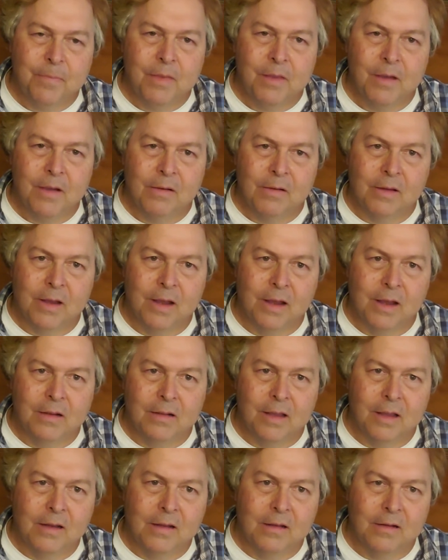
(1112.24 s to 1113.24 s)
okay,
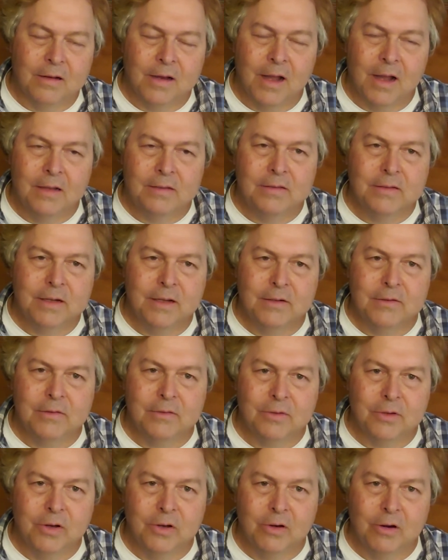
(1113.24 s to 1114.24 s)
like on
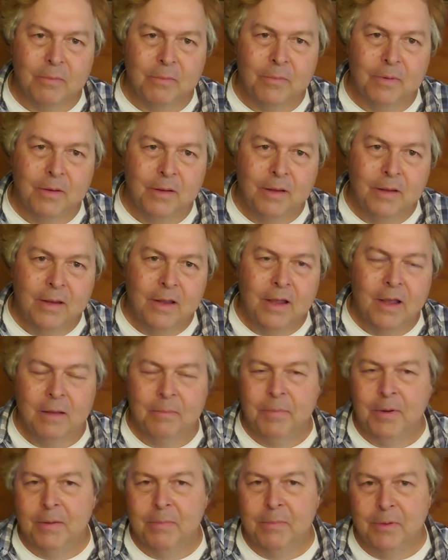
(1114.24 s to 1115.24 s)
continental Europe and
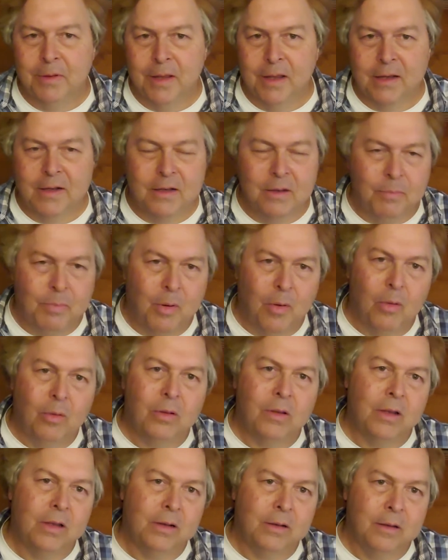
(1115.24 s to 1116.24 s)
people like
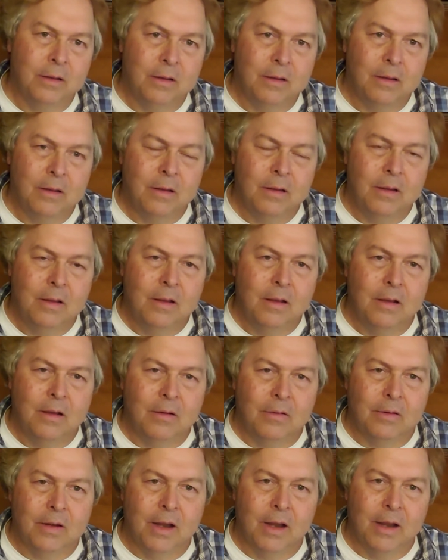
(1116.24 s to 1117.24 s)
Napoleon,
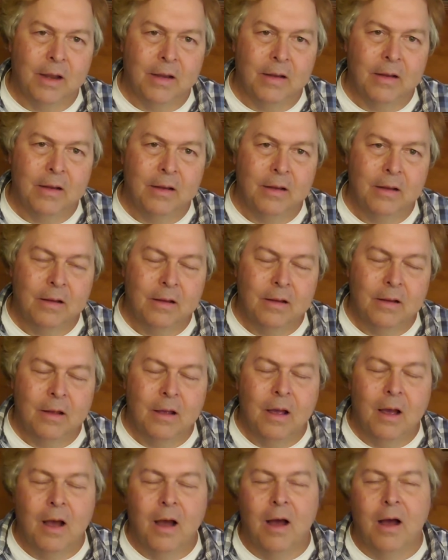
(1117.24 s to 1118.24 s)
okay.
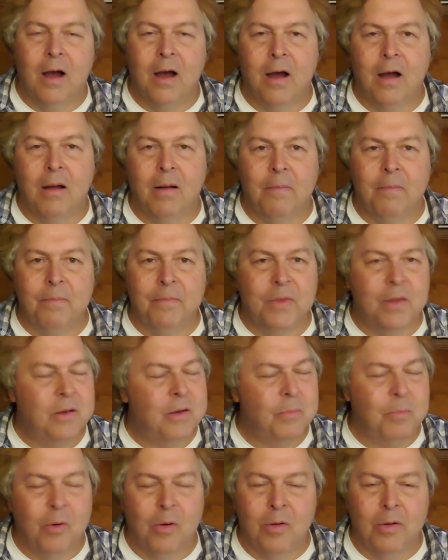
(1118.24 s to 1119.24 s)
The
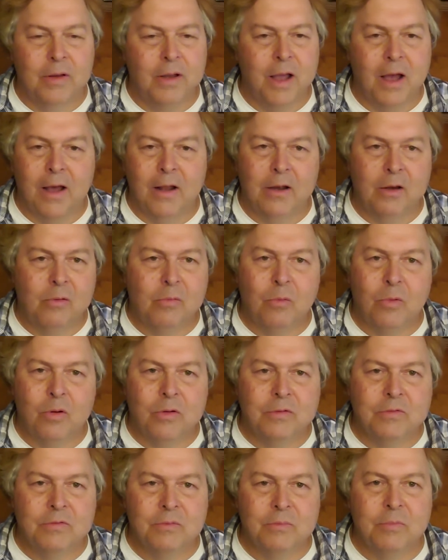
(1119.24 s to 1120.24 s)
Napoleonic
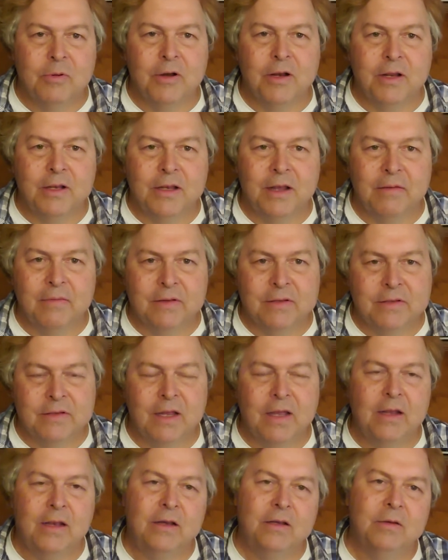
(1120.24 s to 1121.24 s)
Wars were pretty
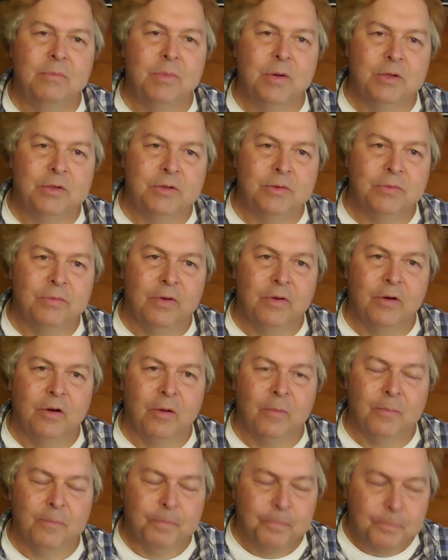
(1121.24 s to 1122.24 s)
devastating to much of Europe.